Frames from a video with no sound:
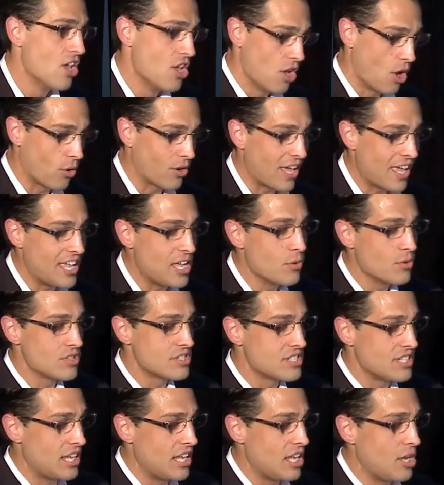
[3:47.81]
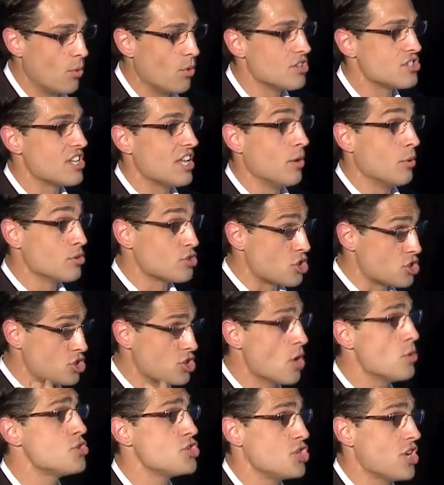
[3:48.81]
Okay, it was
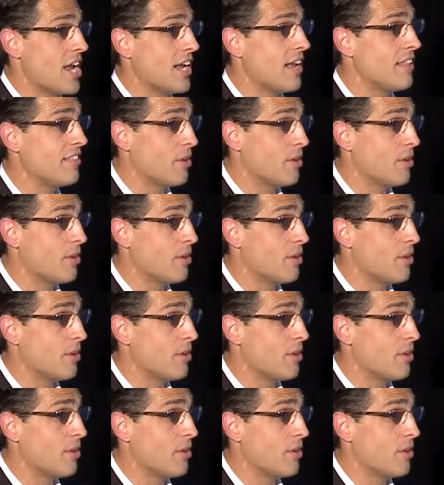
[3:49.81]
associated.